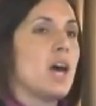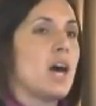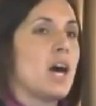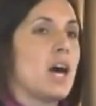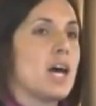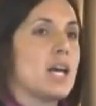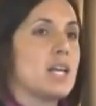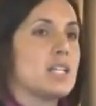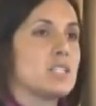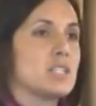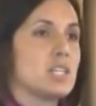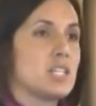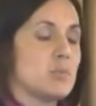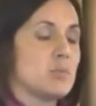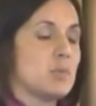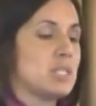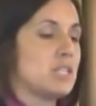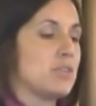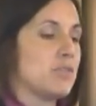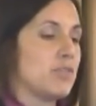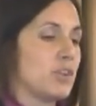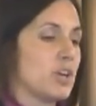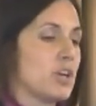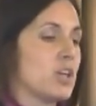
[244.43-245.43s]
it's going to be
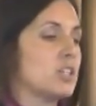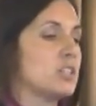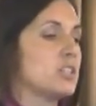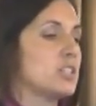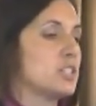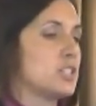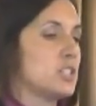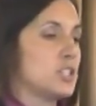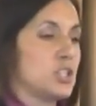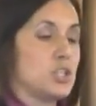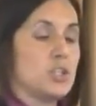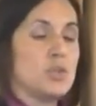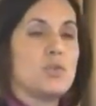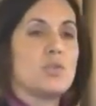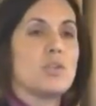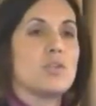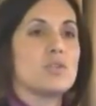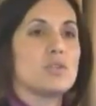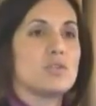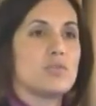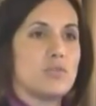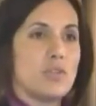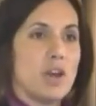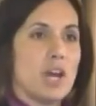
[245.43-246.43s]
difficult to chew
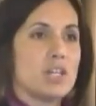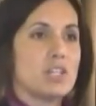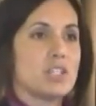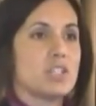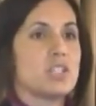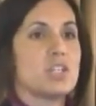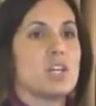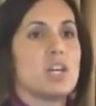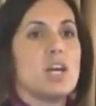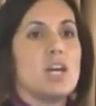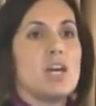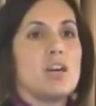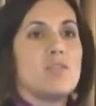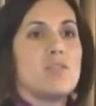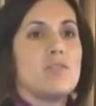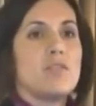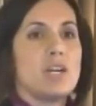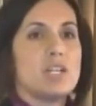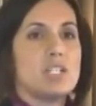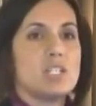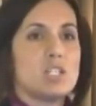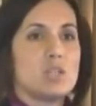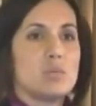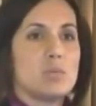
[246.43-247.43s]
those fresh
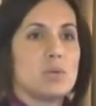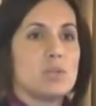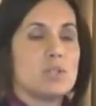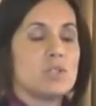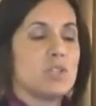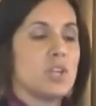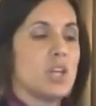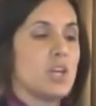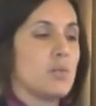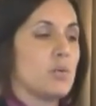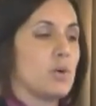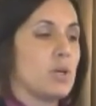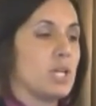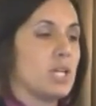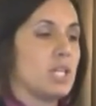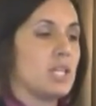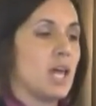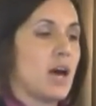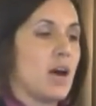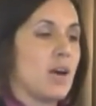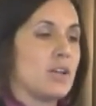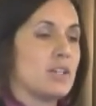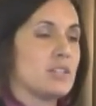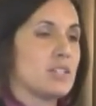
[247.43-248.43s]
vegetables. So you want to
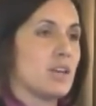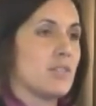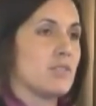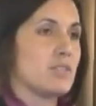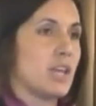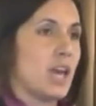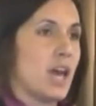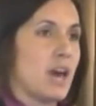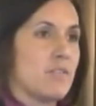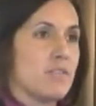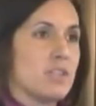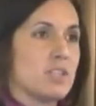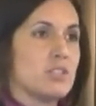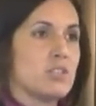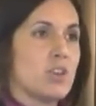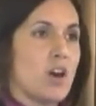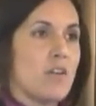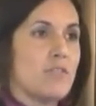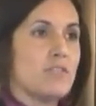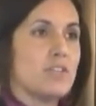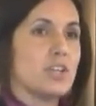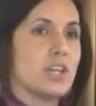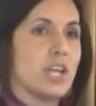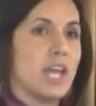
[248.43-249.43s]
allow yourself to have the
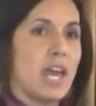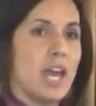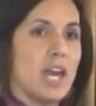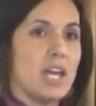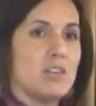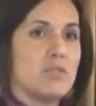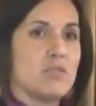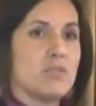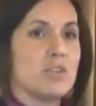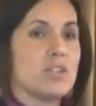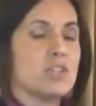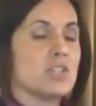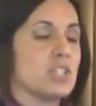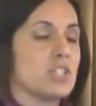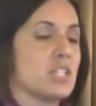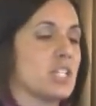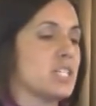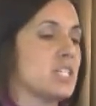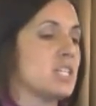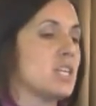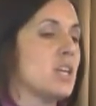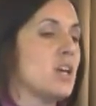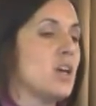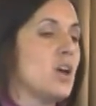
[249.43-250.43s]
softer canned
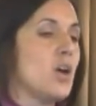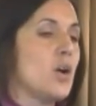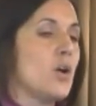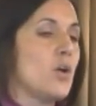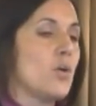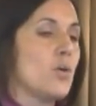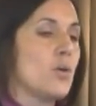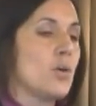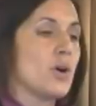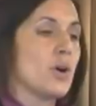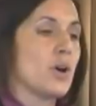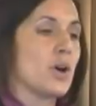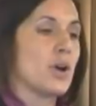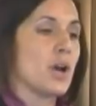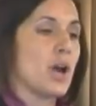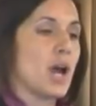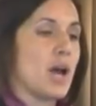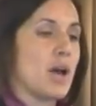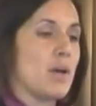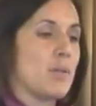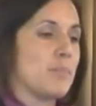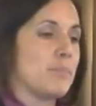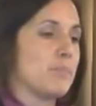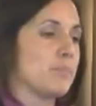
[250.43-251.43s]
version or
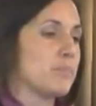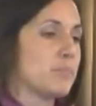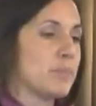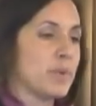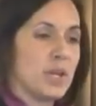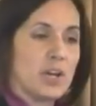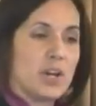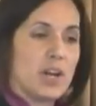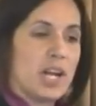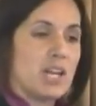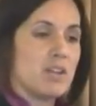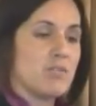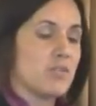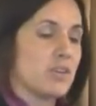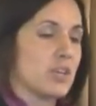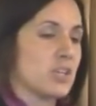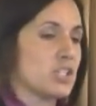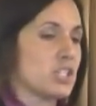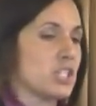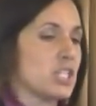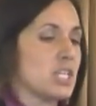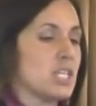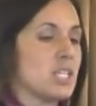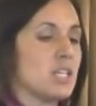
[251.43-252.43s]
pureed
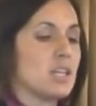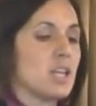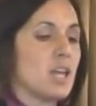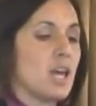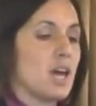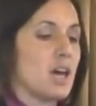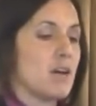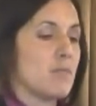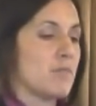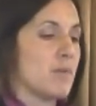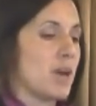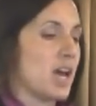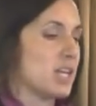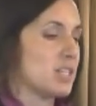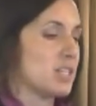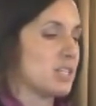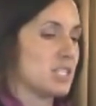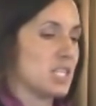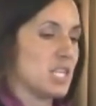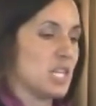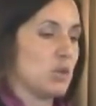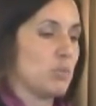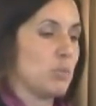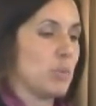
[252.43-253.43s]
version as
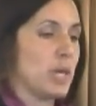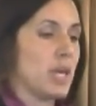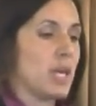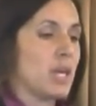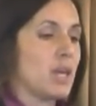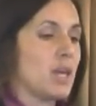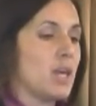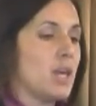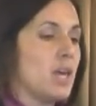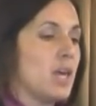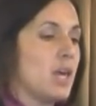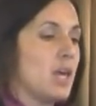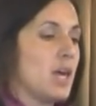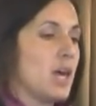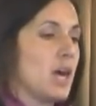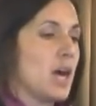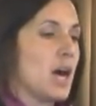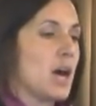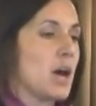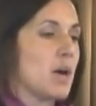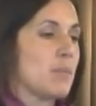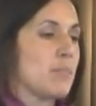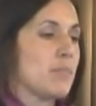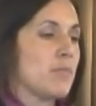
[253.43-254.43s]
need be.
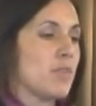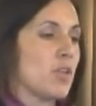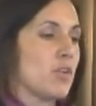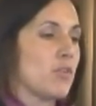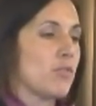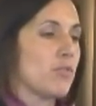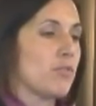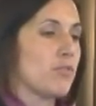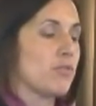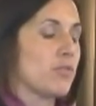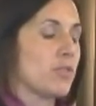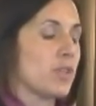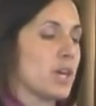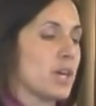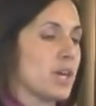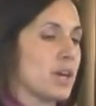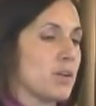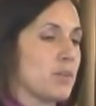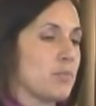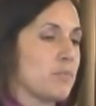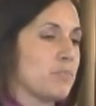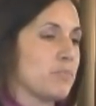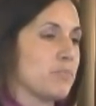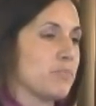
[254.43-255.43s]

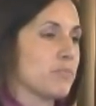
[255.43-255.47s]
The